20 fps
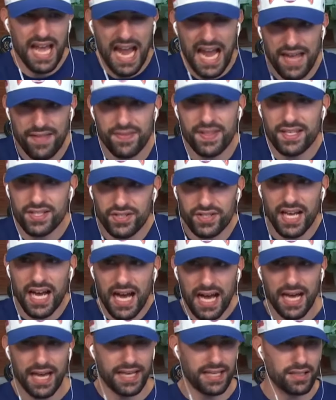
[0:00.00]
And this
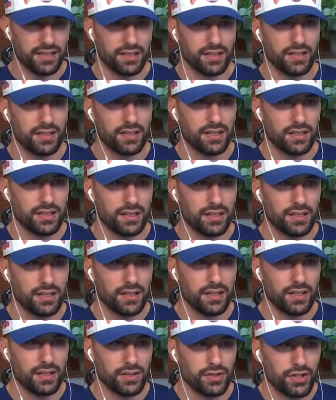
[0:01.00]
guy
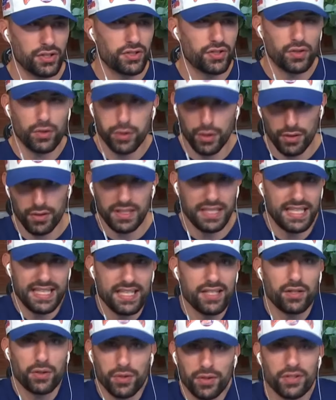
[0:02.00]
just clearly,
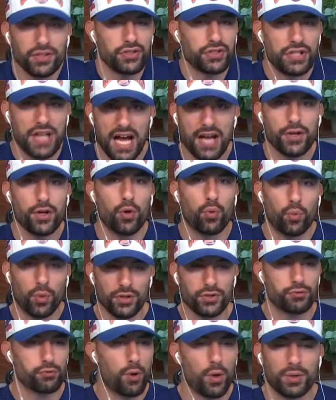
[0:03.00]
he clearly does not know
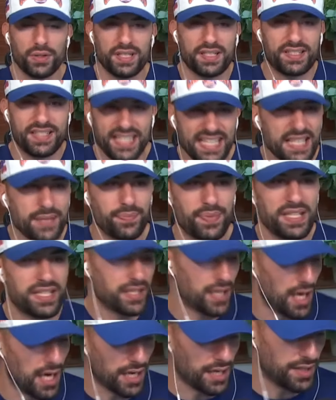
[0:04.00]
what's wrong with the team
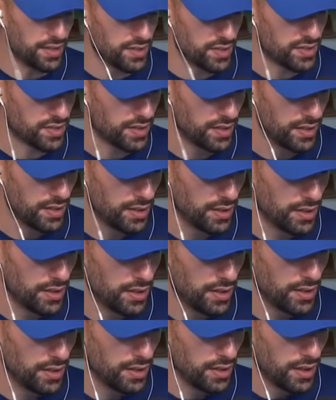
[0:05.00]
because
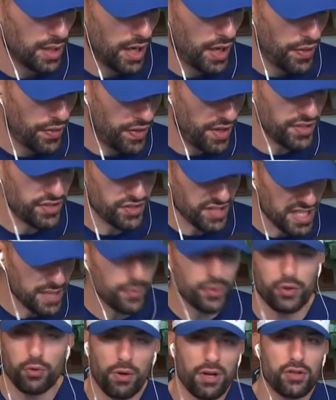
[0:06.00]
this
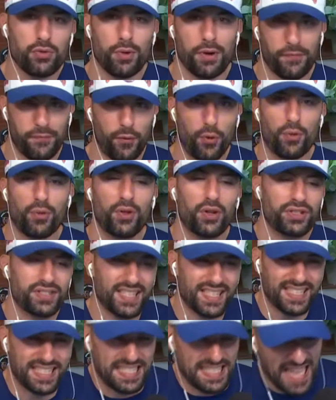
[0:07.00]
team in 2024
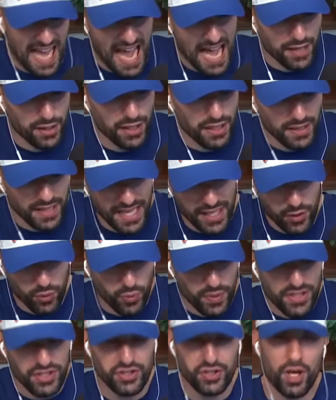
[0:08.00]
looks exactly
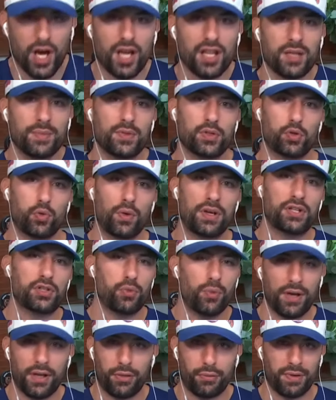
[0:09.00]
like we saw them in
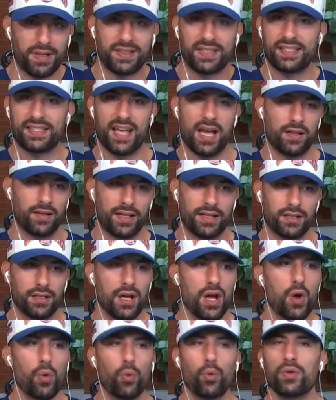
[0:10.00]
2023 at the tail end
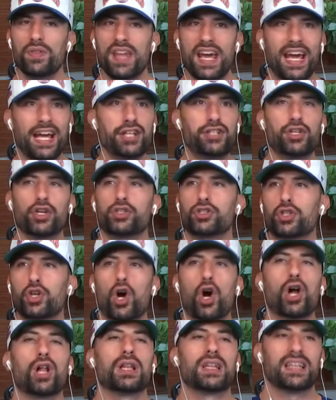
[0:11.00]
when they just
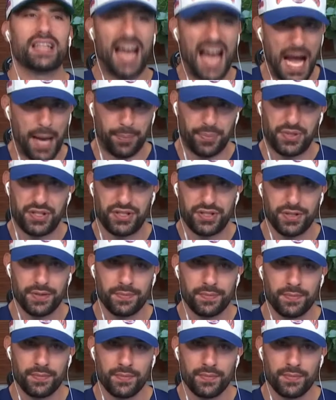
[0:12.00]
collapsed.